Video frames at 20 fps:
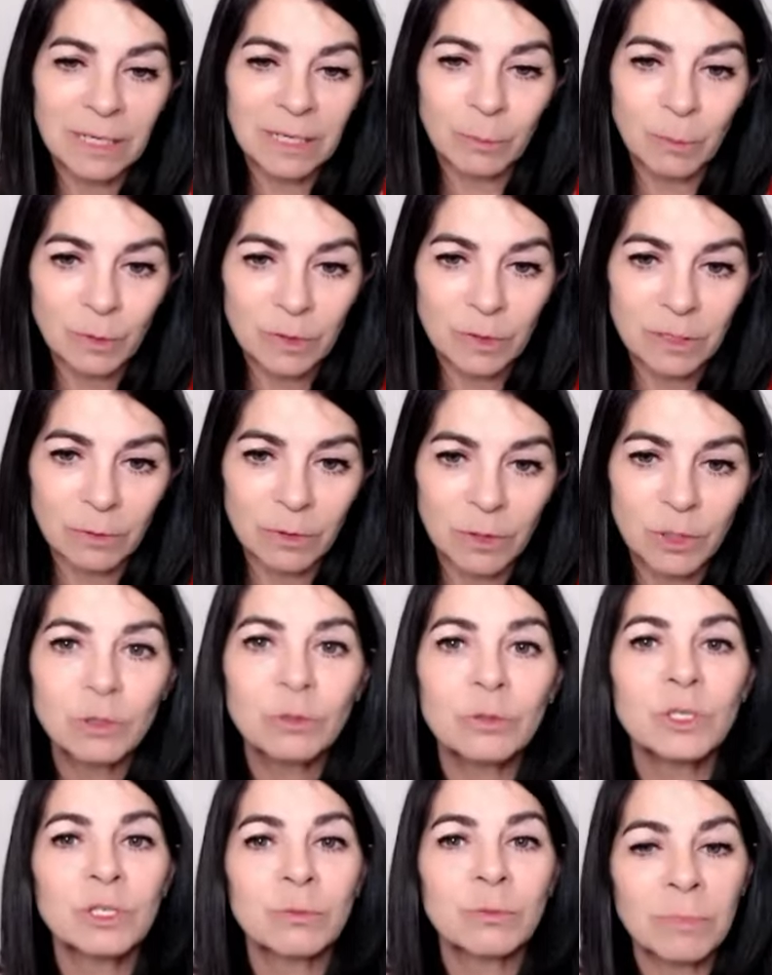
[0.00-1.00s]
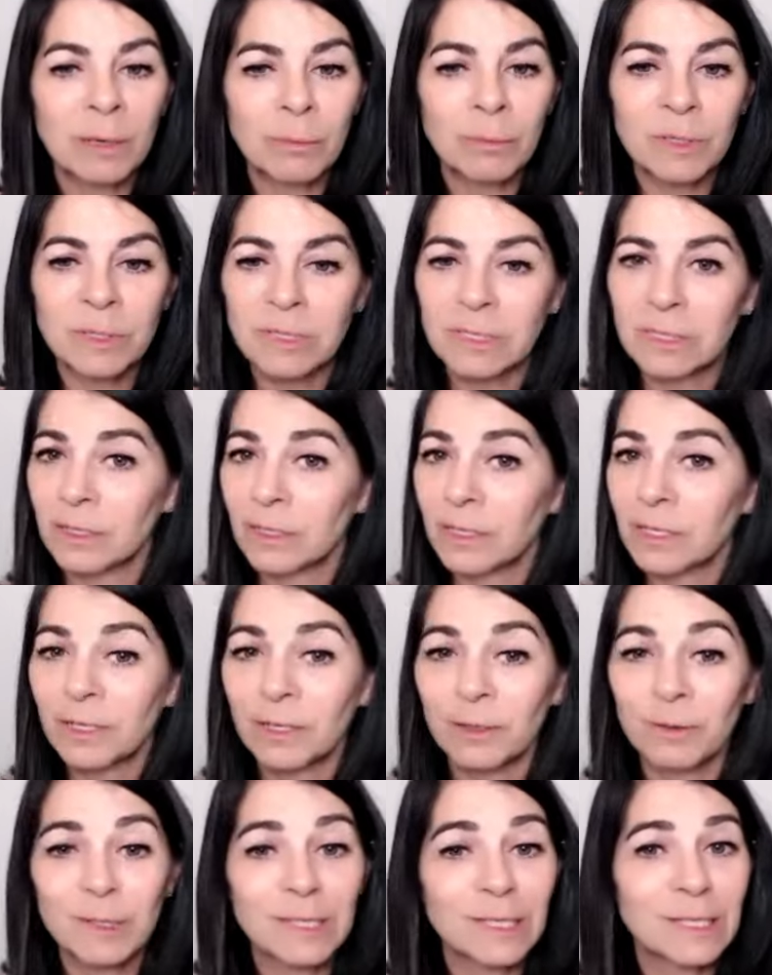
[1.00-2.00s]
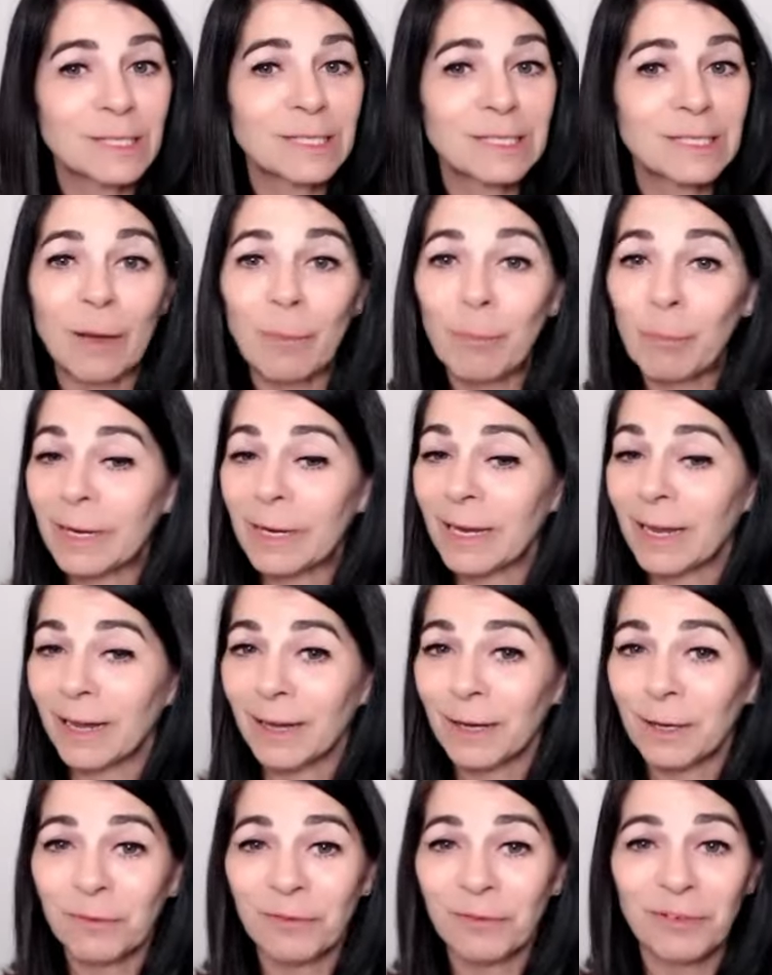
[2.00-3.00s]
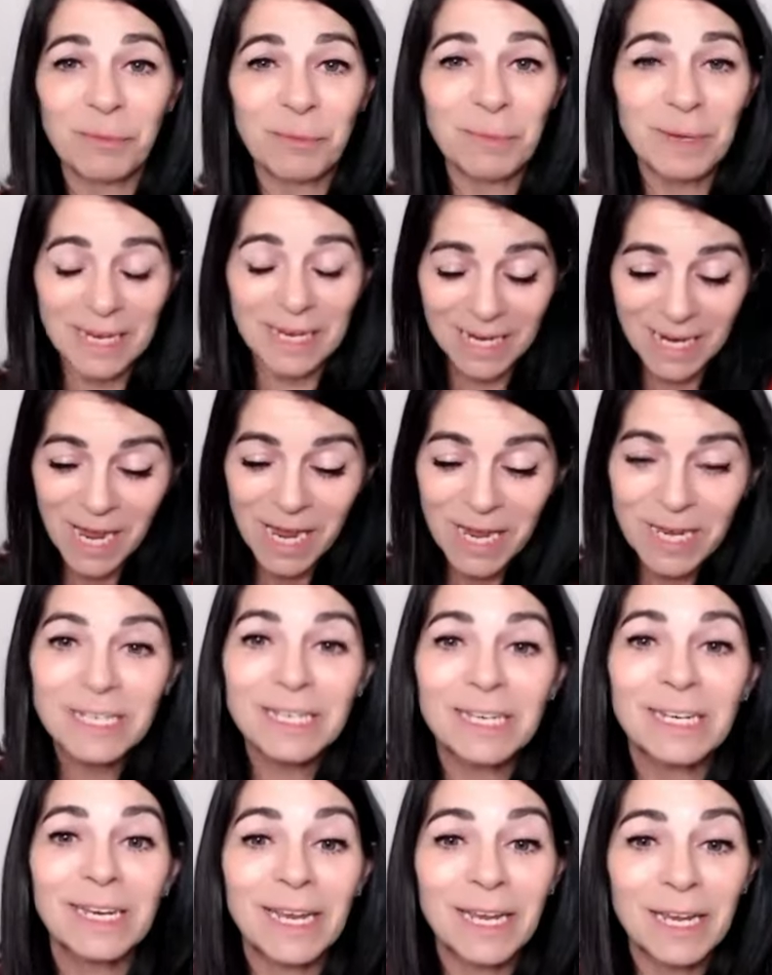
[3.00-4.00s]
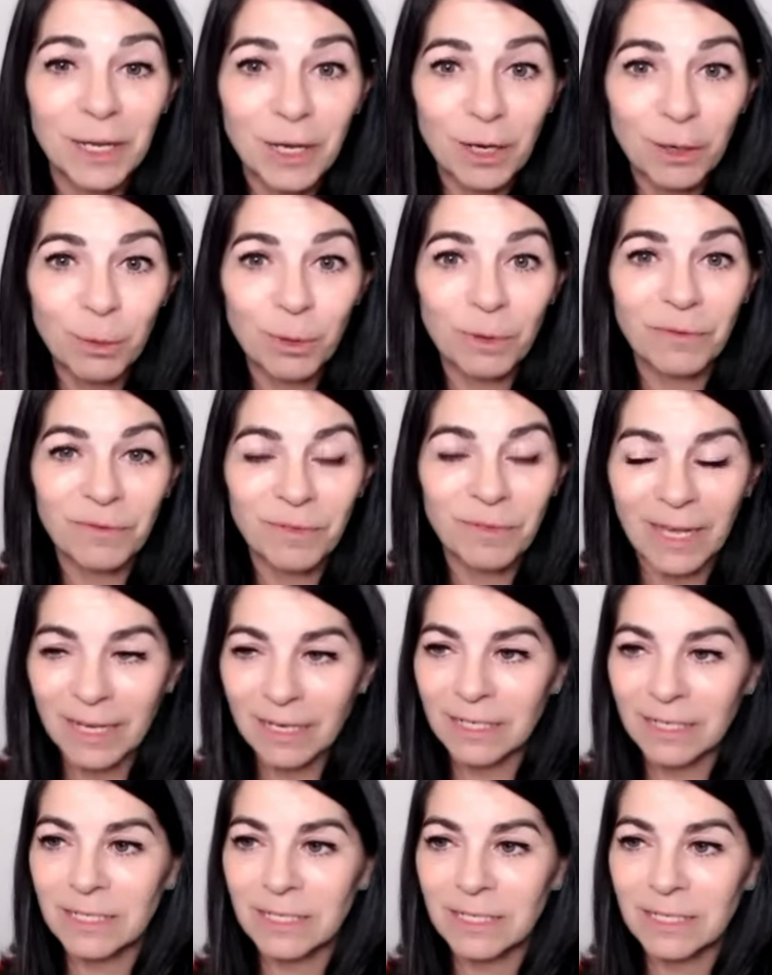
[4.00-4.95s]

I'm also a Jewish mama, so you know it's doubly hard for me to let go of that